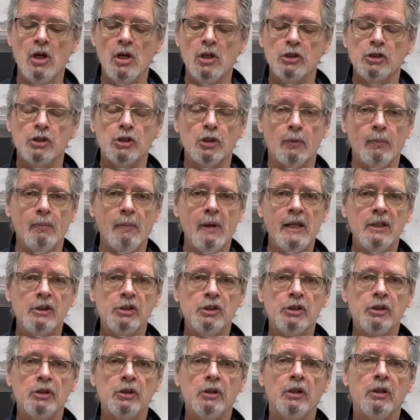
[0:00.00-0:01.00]
So make
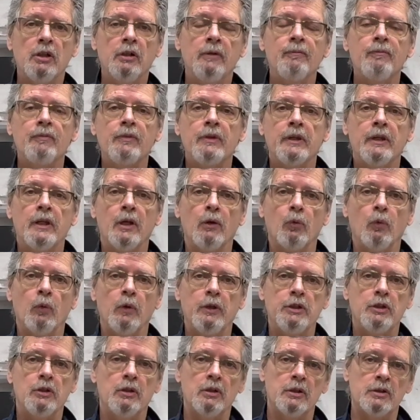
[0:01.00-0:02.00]
sure that
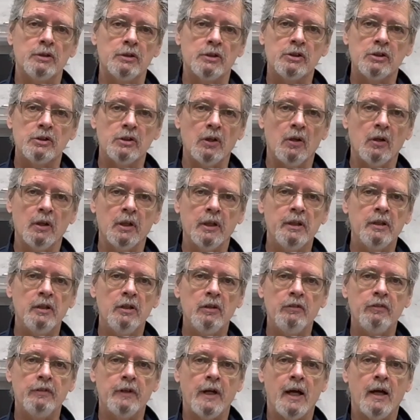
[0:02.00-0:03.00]
when you're installing your
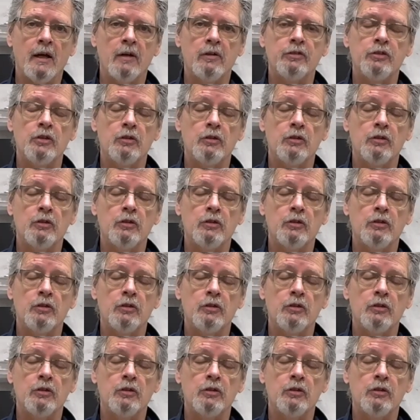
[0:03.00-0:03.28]
valve,